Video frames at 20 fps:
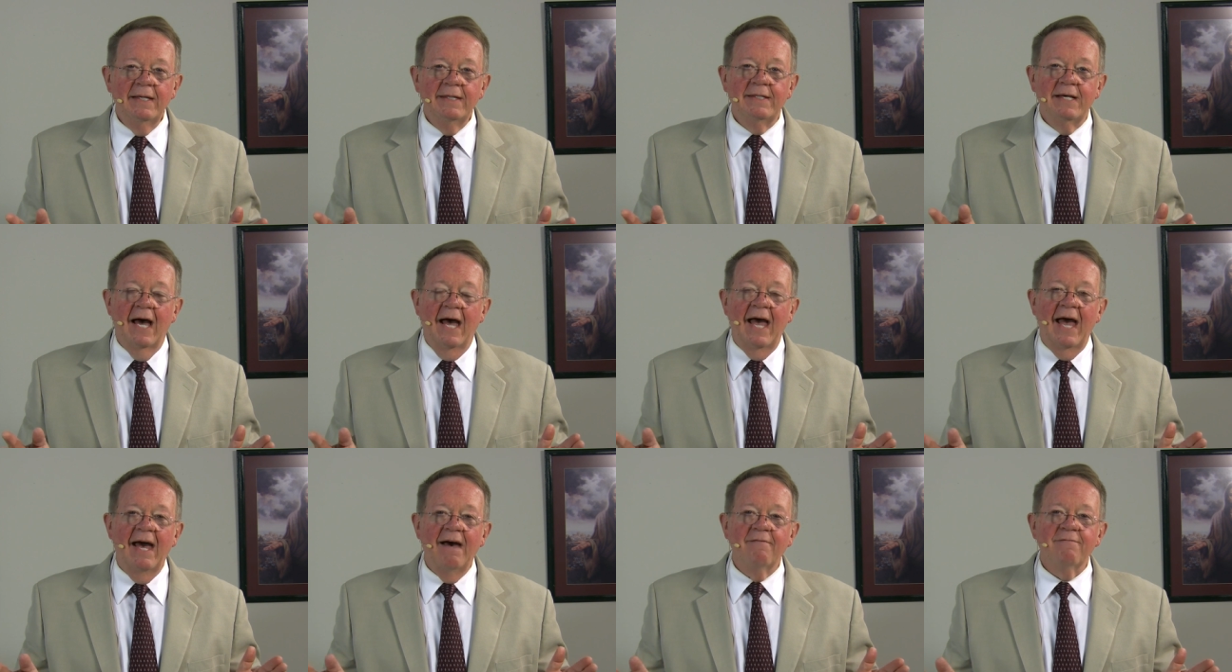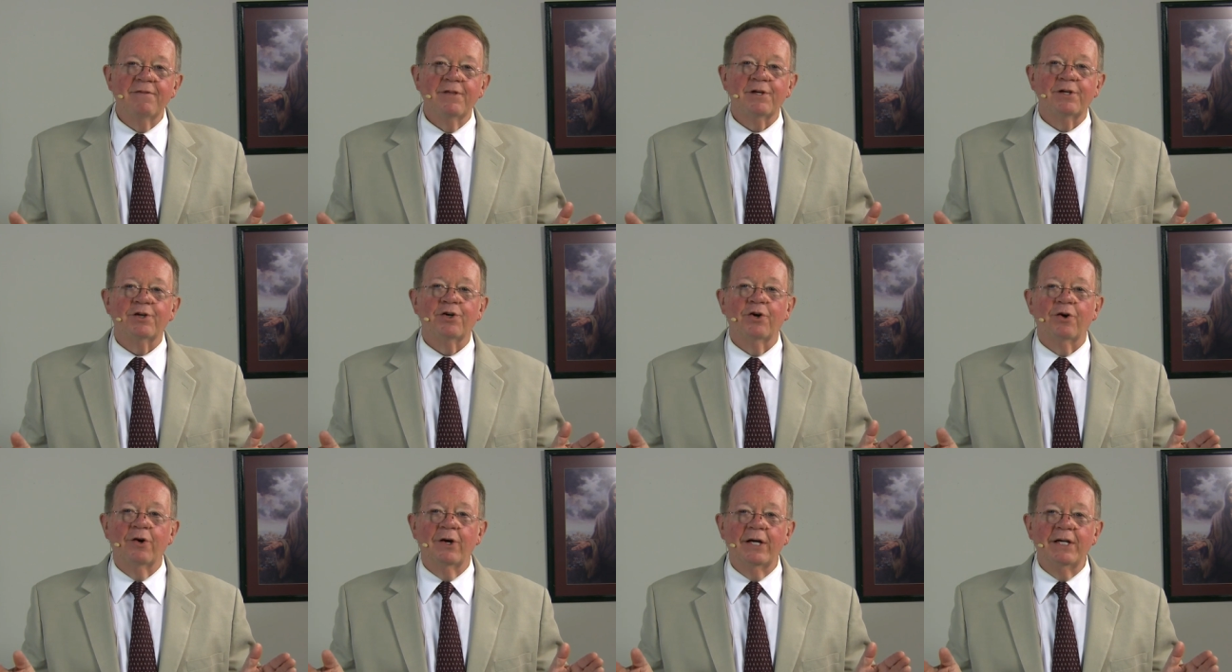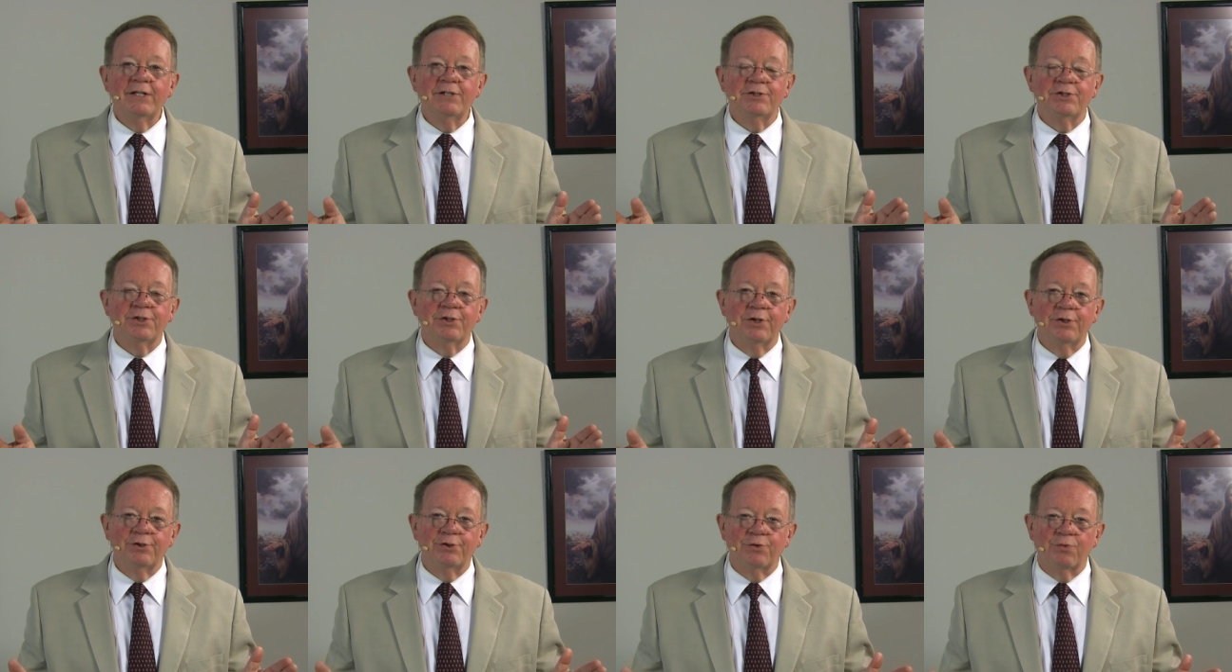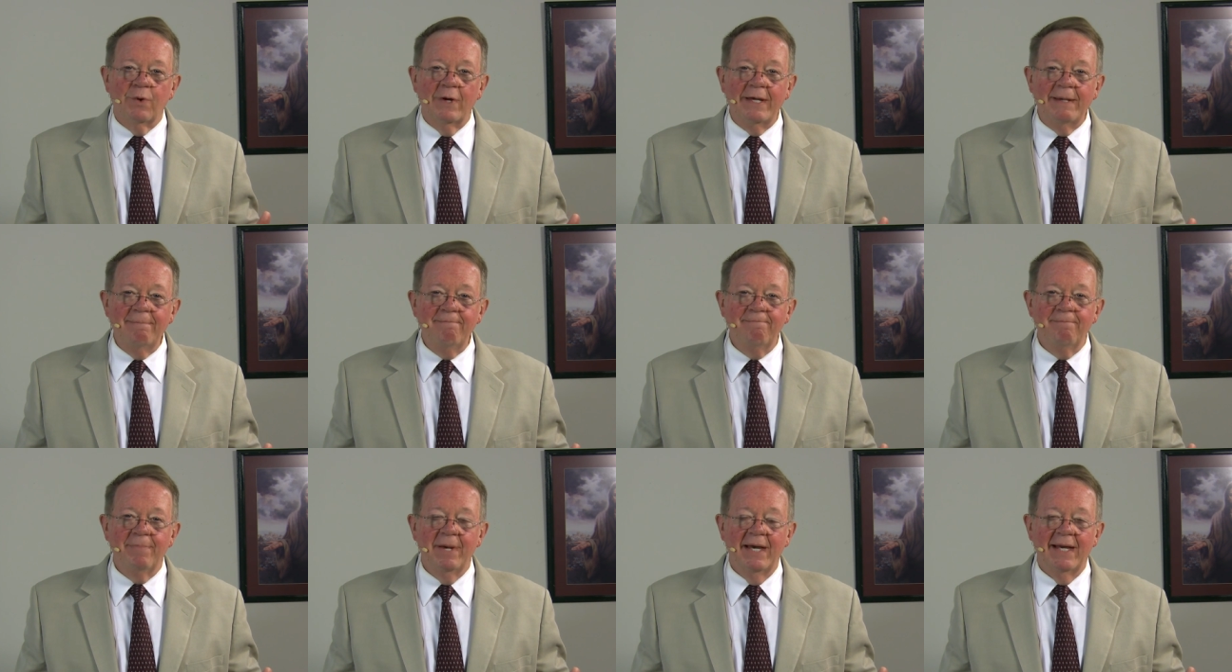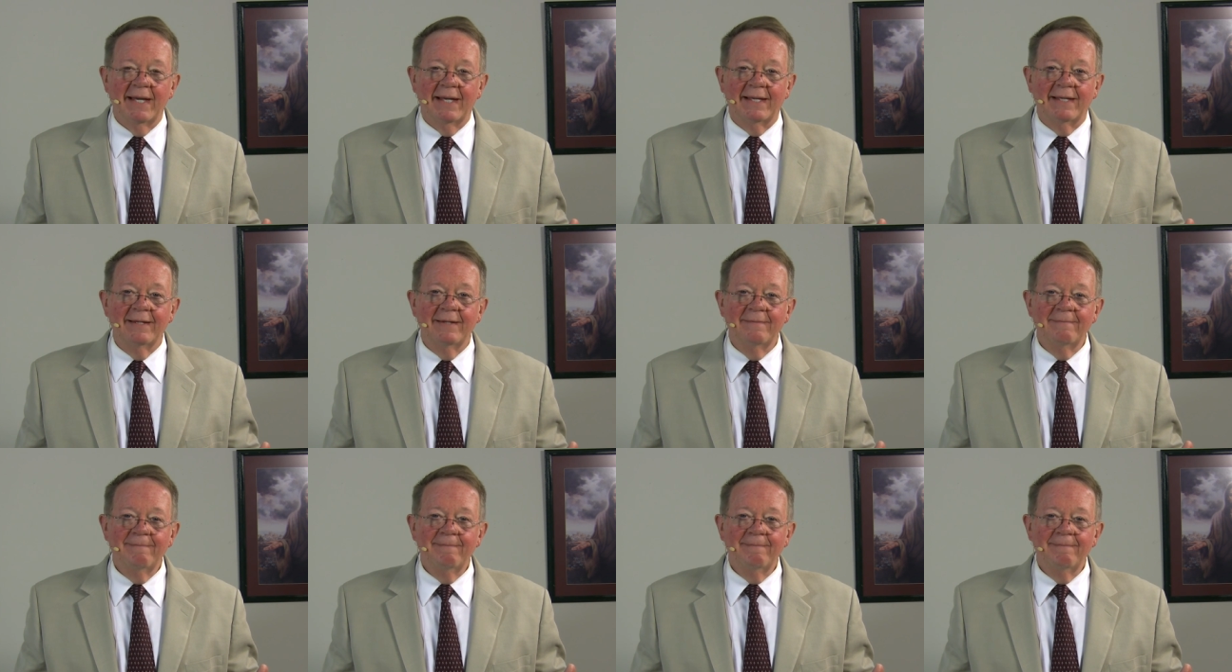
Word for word: to have the courage to dream big.